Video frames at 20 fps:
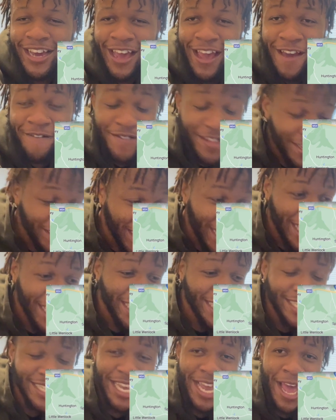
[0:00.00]
if this how
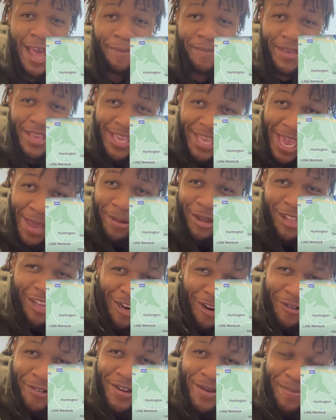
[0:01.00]
they say happened, he came out the
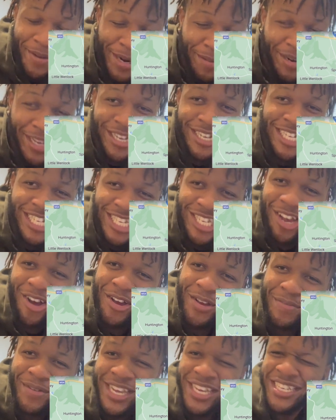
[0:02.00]
crib and them niggas saw
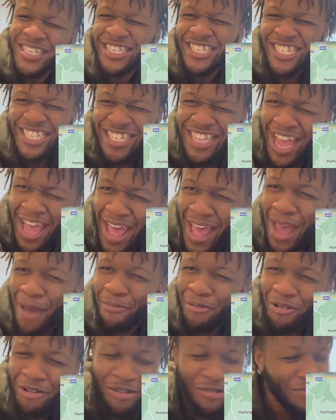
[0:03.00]
him and they
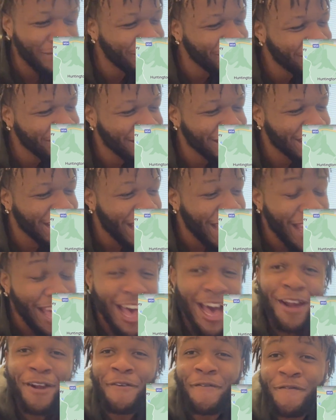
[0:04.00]
stabbed him.
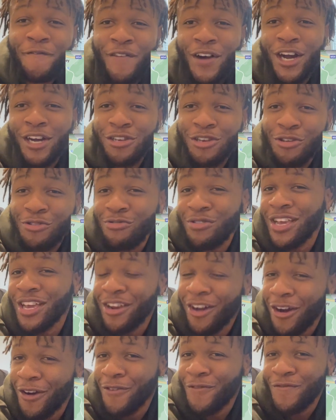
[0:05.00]
How the fuck do you
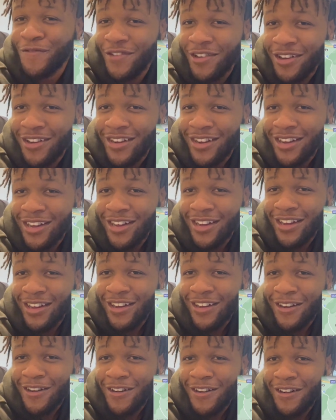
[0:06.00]
get off
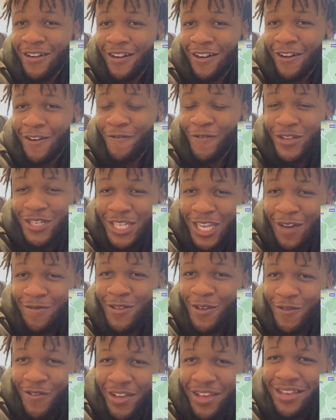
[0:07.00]
for
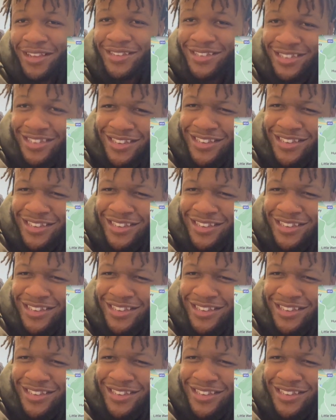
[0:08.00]
self-defense?